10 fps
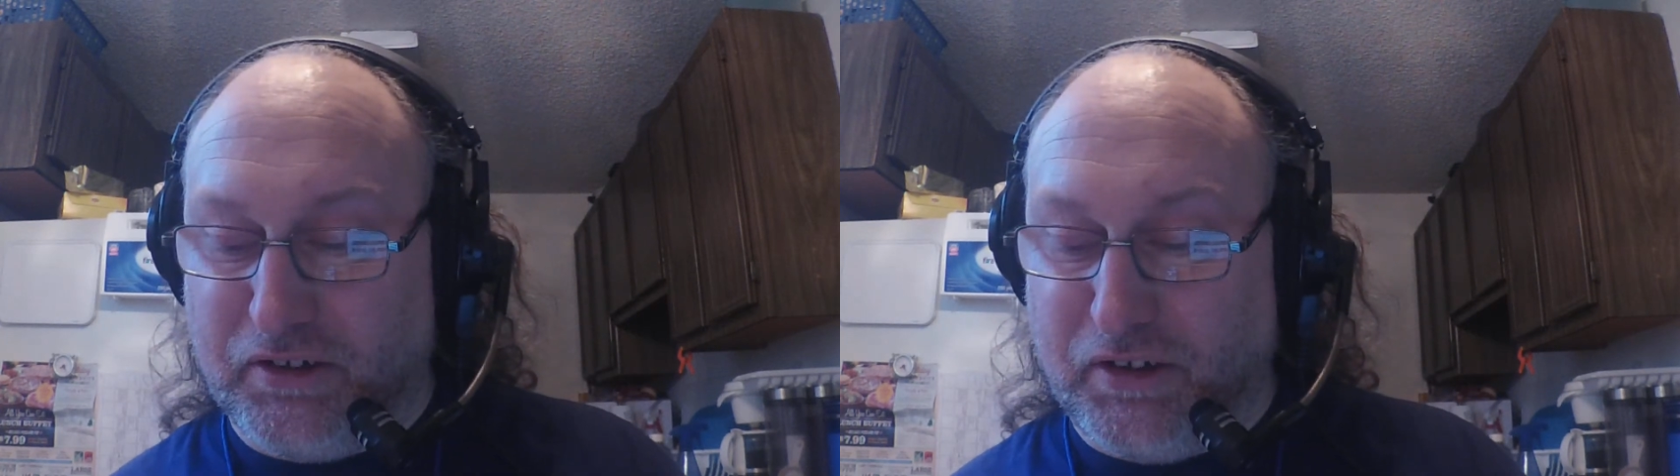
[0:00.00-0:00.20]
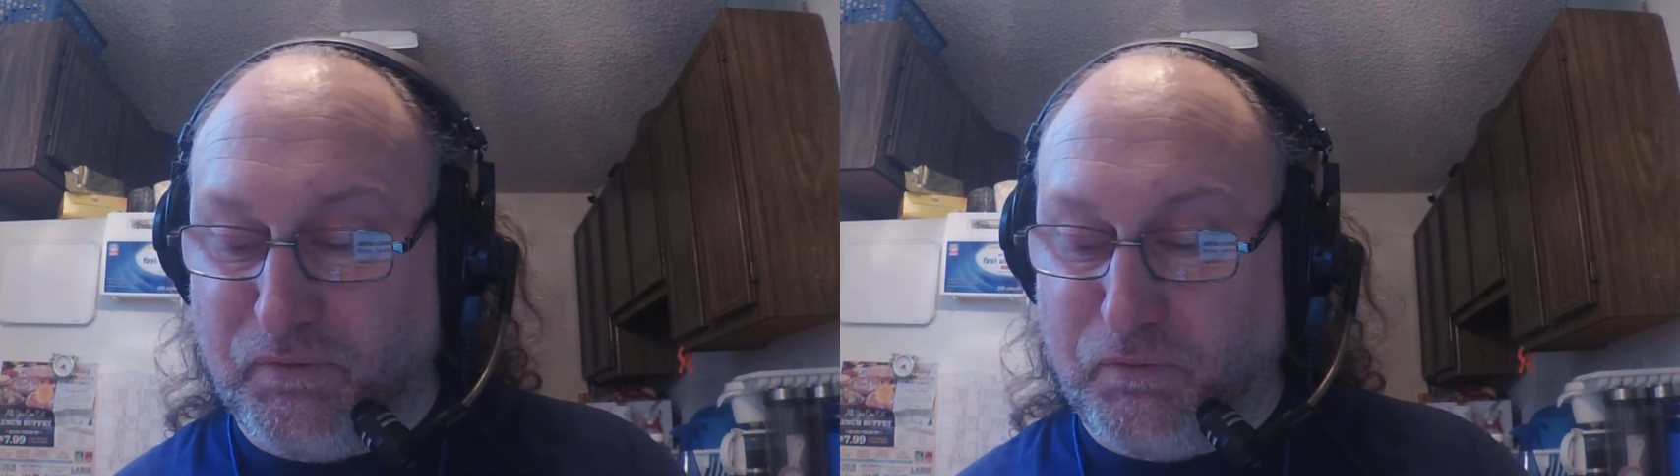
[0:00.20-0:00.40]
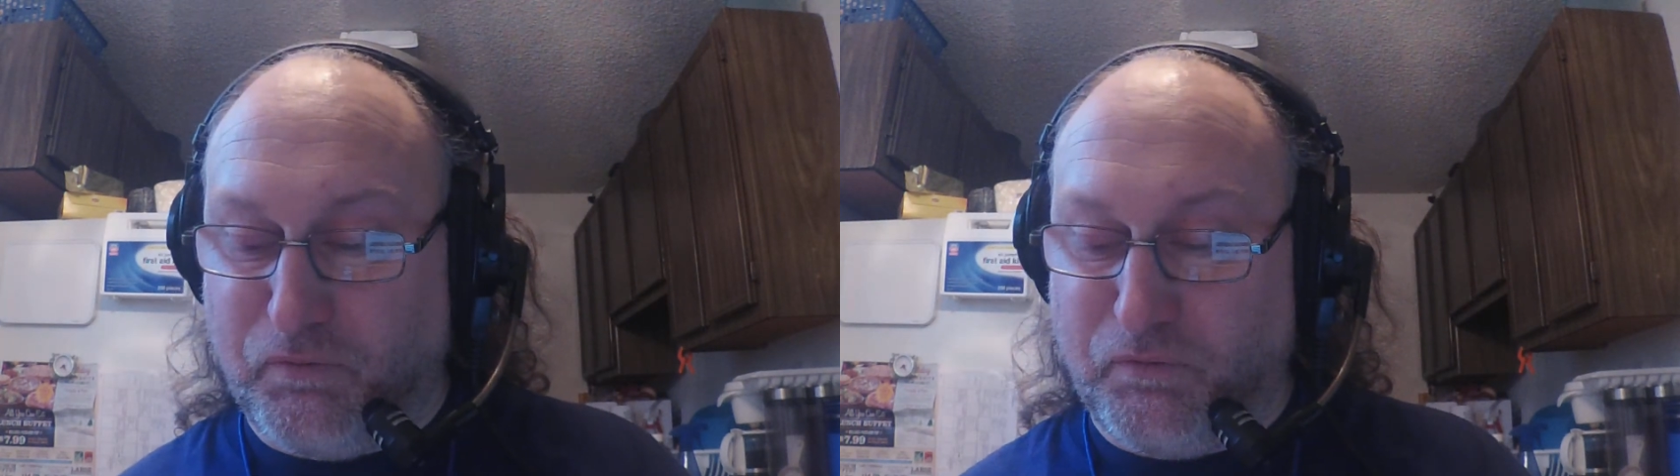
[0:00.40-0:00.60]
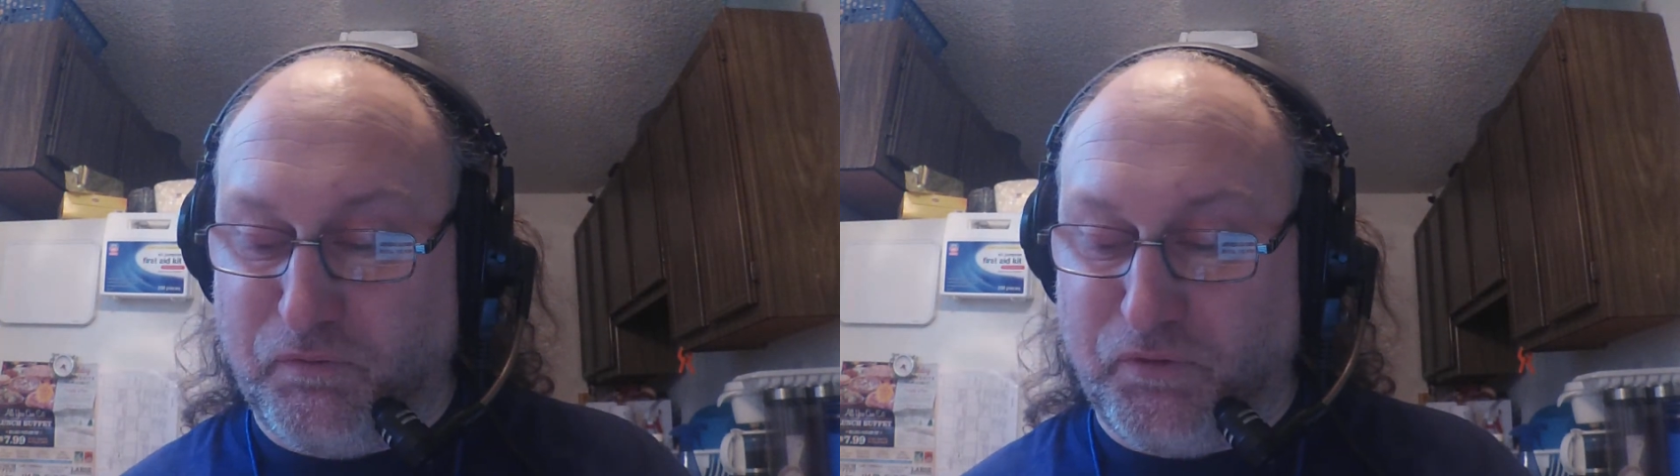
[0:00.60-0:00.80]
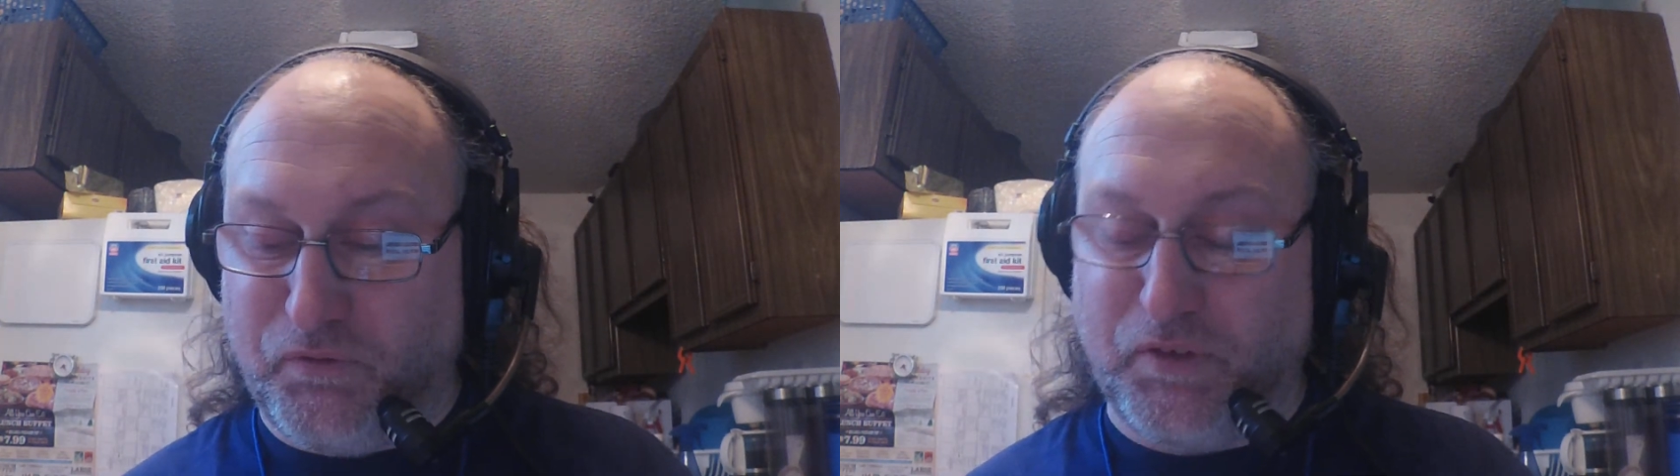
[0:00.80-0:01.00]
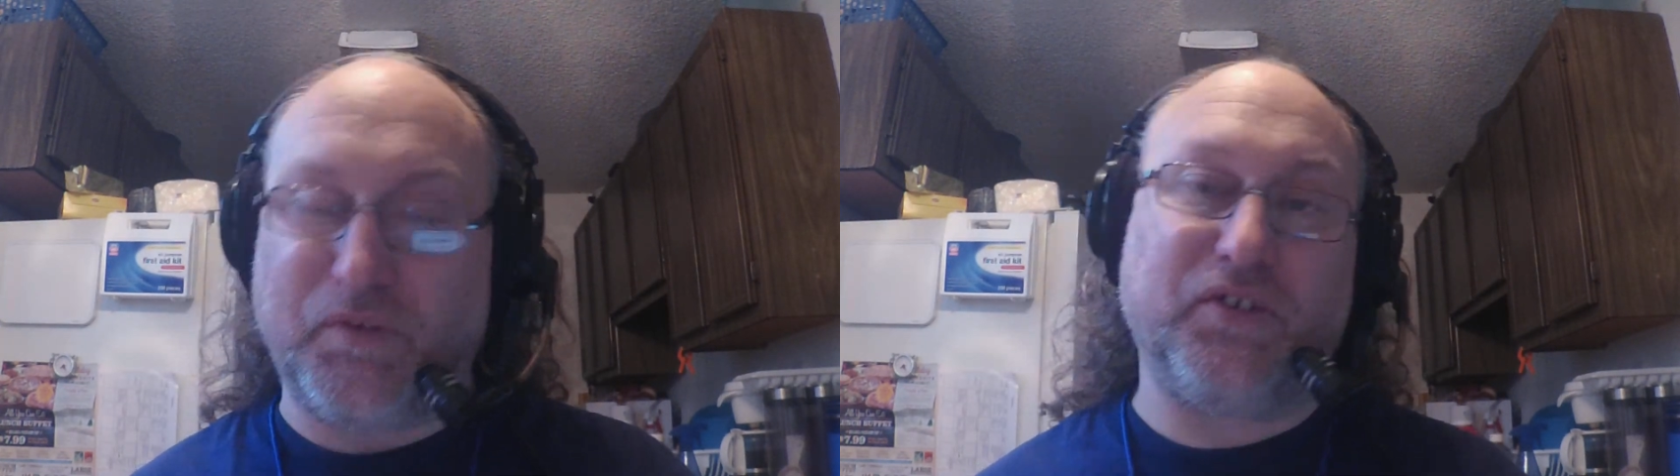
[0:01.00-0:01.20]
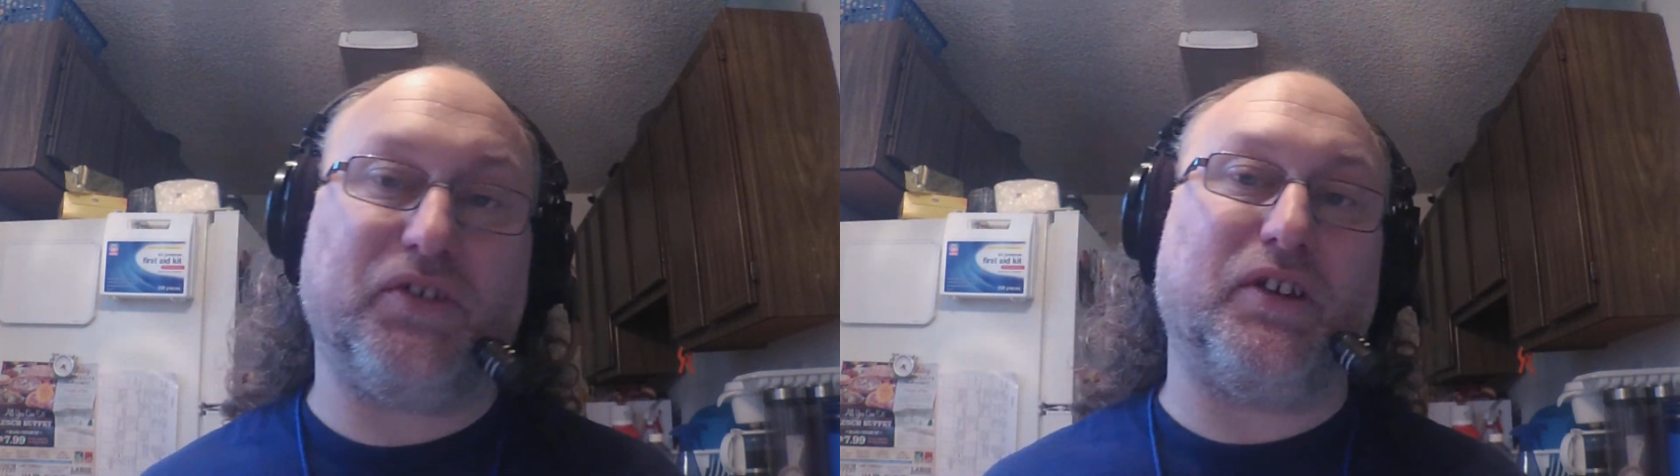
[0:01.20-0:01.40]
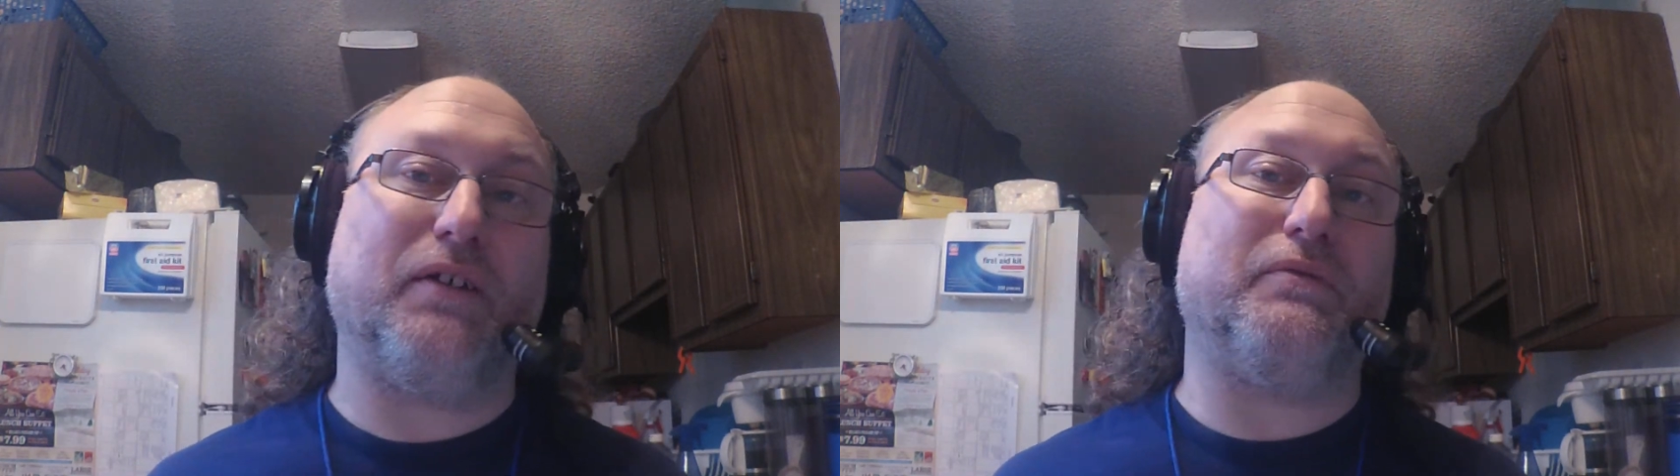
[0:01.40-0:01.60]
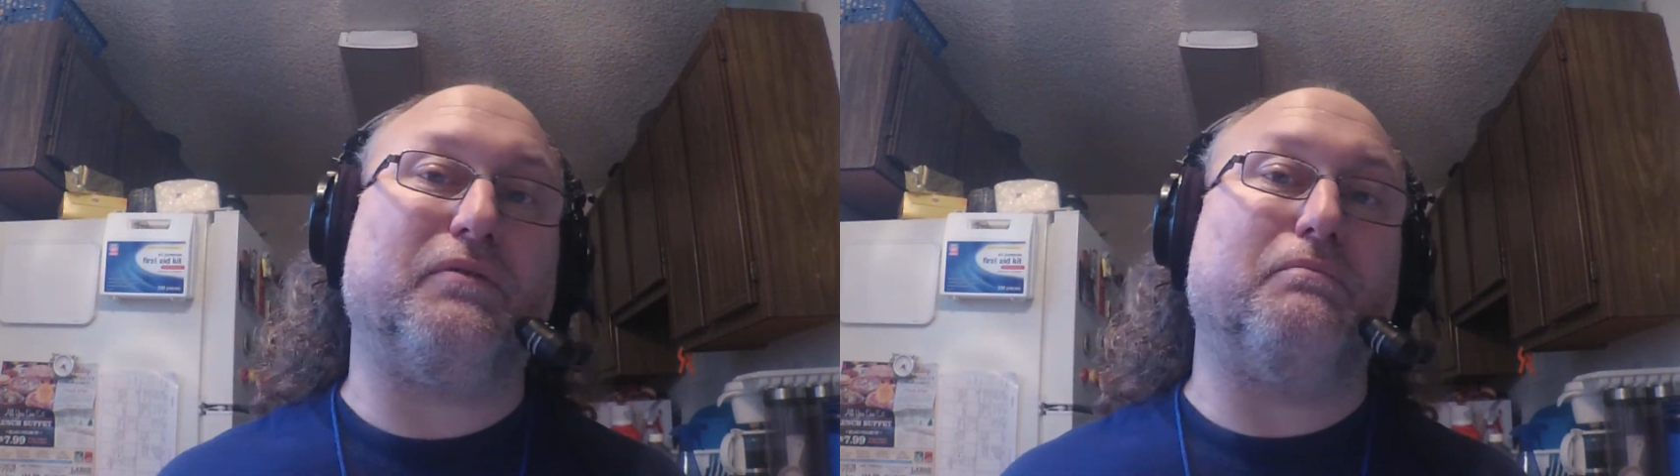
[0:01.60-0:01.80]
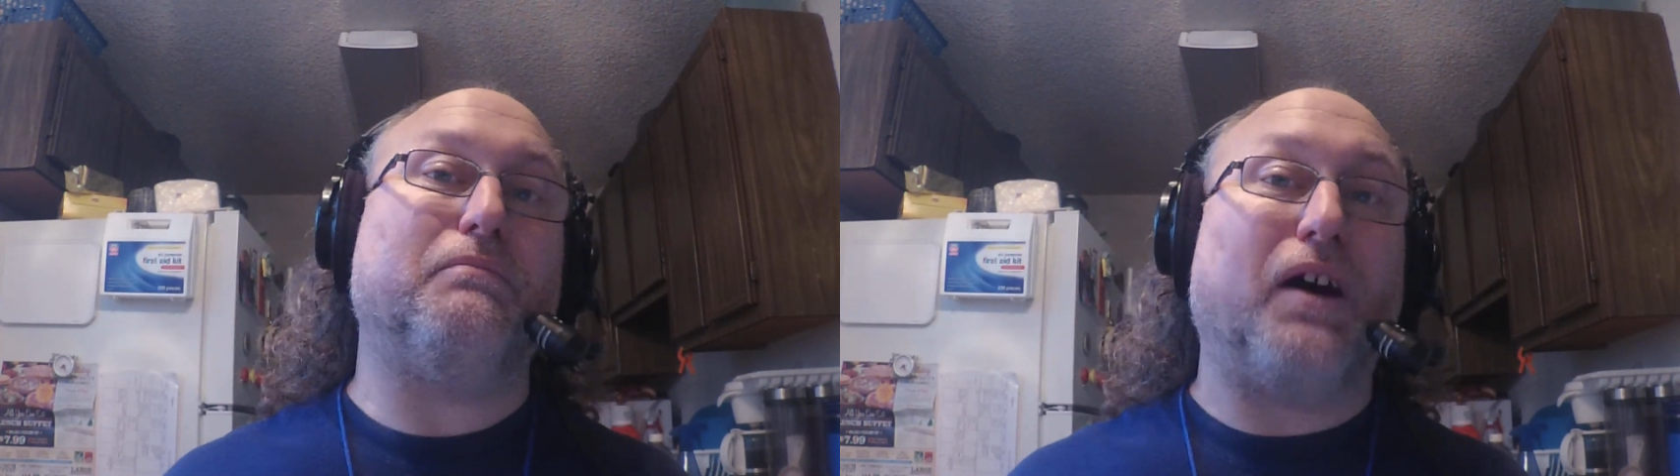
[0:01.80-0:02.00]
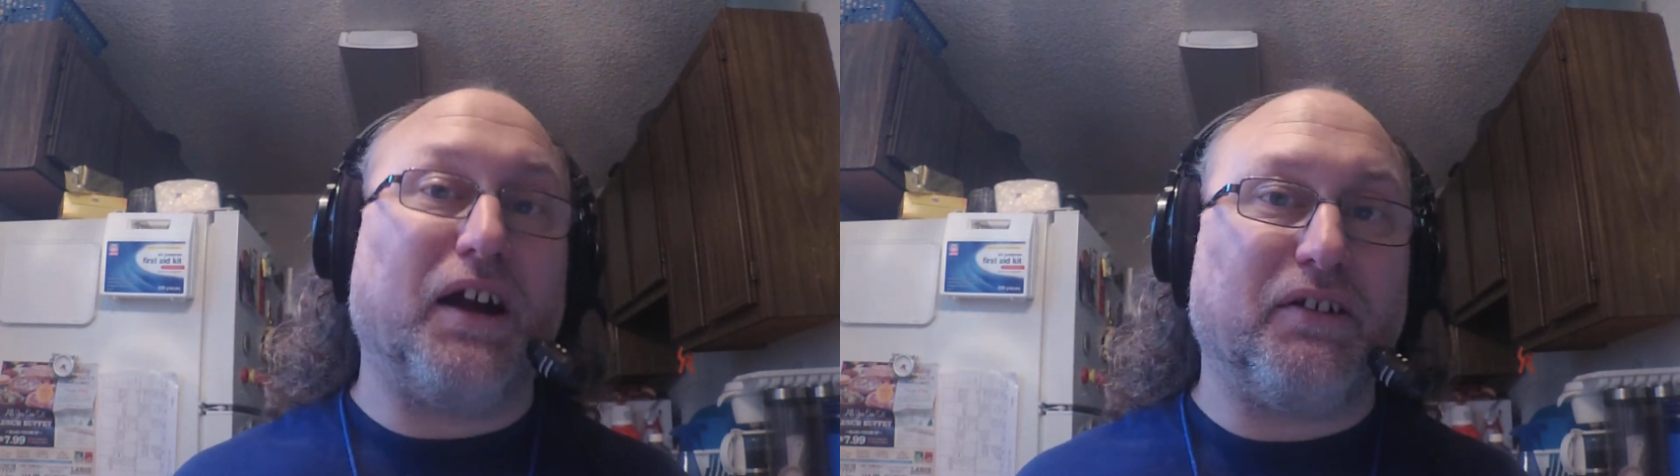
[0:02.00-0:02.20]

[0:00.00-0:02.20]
10:57 my